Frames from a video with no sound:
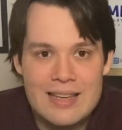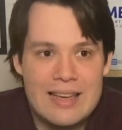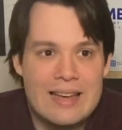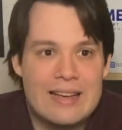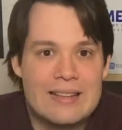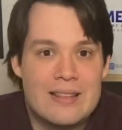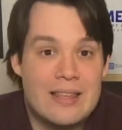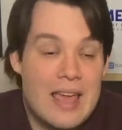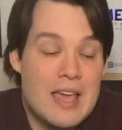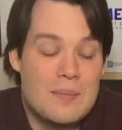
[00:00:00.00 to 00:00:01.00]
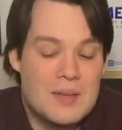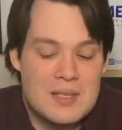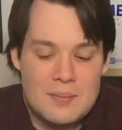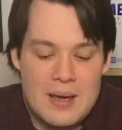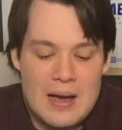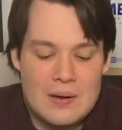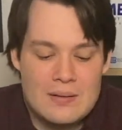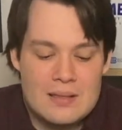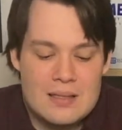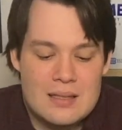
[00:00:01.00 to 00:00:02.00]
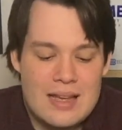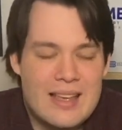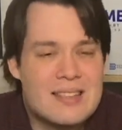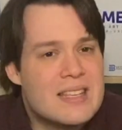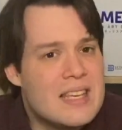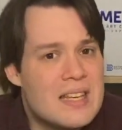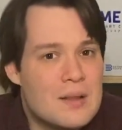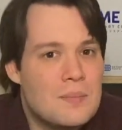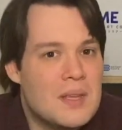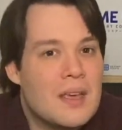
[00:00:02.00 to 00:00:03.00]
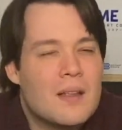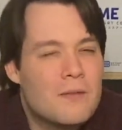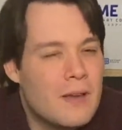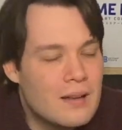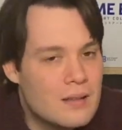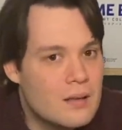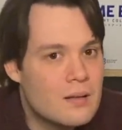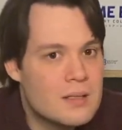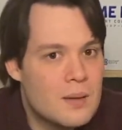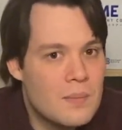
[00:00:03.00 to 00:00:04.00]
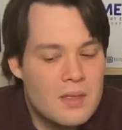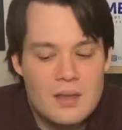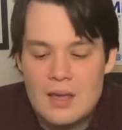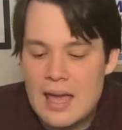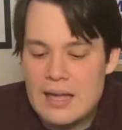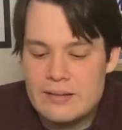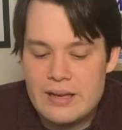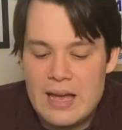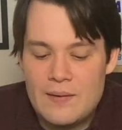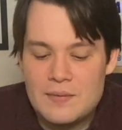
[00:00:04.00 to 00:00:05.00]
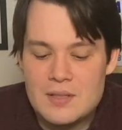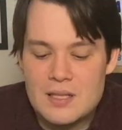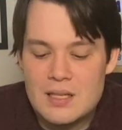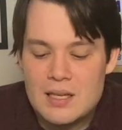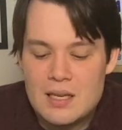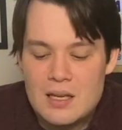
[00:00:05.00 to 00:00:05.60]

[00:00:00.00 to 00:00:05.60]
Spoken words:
And the game is about, I guess, Eden being infected or something, and you have to